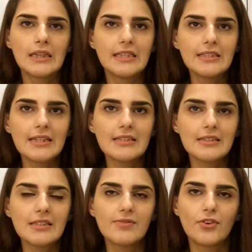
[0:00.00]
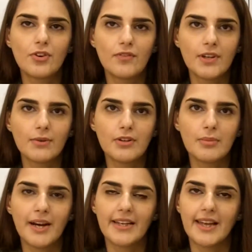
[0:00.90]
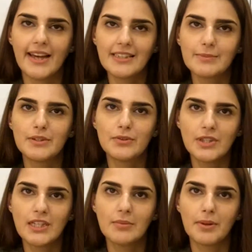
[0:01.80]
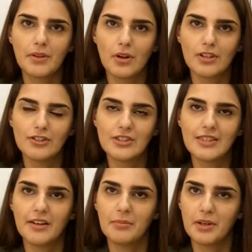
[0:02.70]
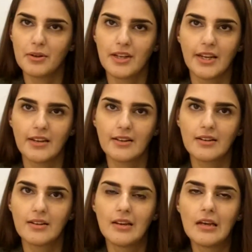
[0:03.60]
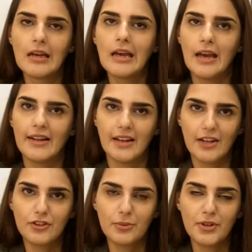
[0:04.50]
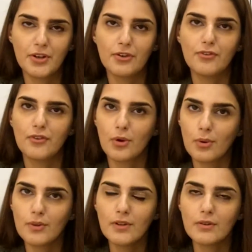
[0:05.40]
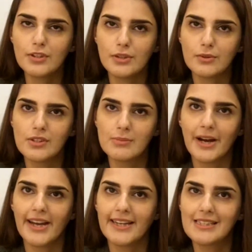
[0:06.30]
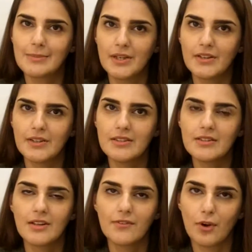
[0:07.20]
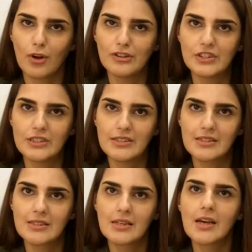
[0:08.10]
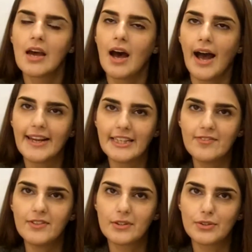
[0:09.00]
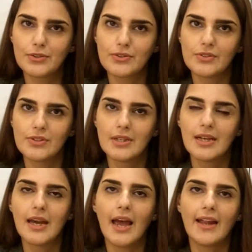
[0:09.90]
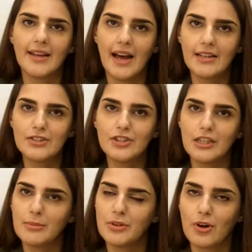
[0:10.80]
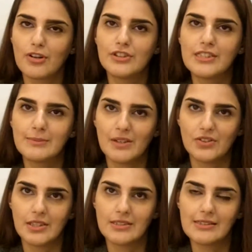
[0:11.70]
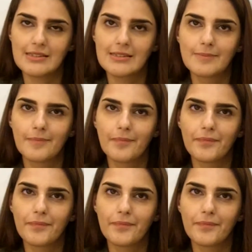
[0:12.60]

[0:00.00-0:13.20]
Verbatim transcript: These cases were reviewed by an expert renal pathologist at Mayo Clinic and attributed to fluoroquinolone use by experienced nephrologists, ID physicians, and allergy immunology specialists.